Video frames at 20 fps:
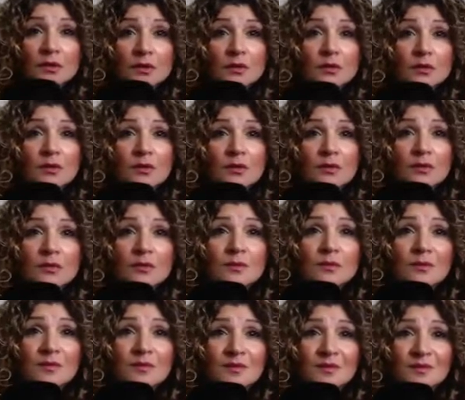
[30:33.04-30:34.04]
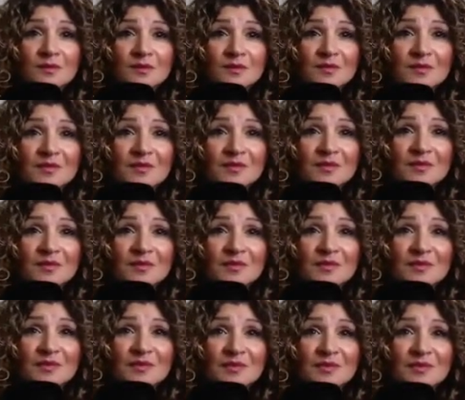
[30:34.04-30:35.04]

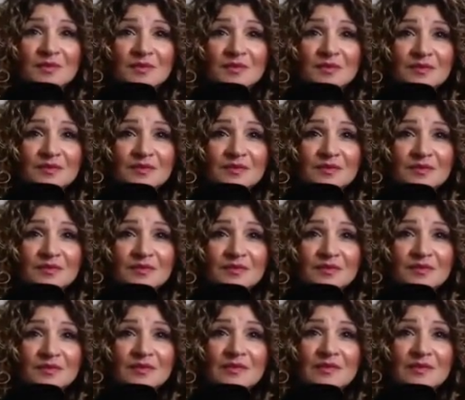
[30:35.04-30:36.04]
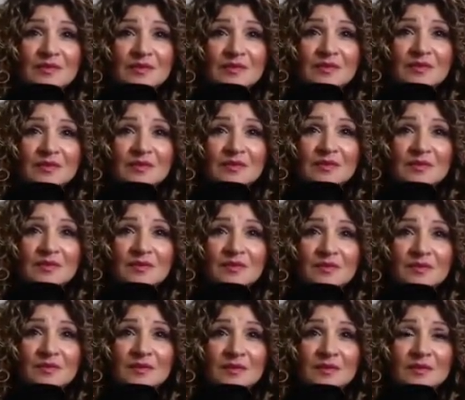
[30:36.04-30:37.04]

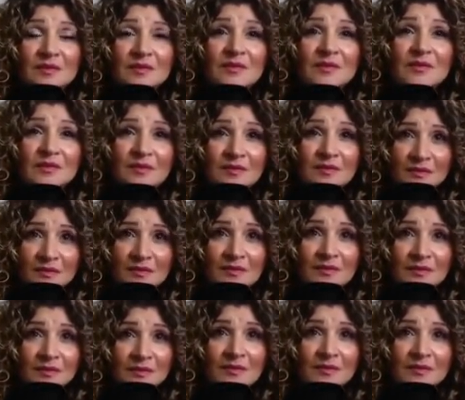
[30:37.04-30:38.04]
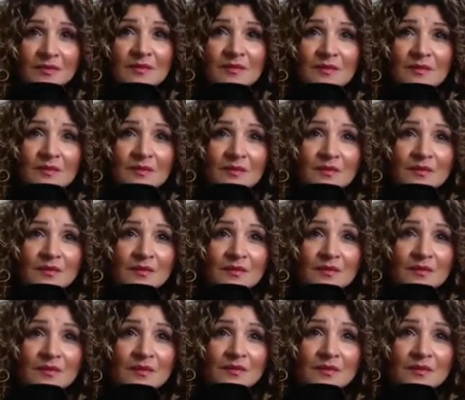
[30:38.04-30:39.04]

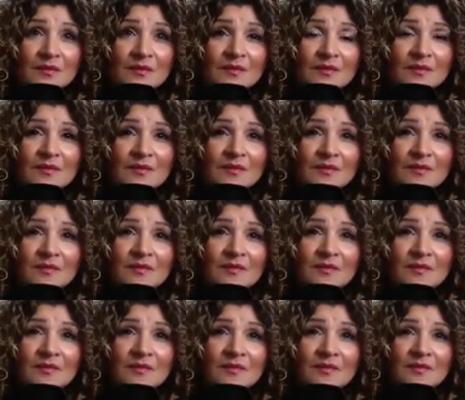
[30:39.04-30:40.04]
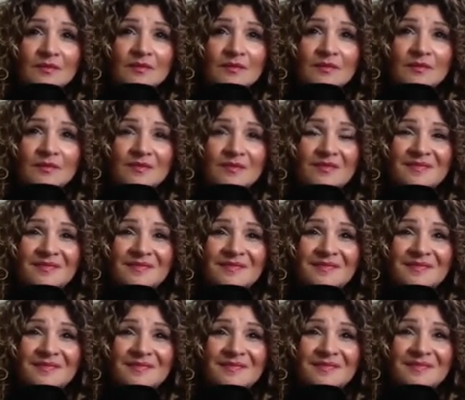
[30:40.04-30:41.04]
No words are spoken by the person on screen.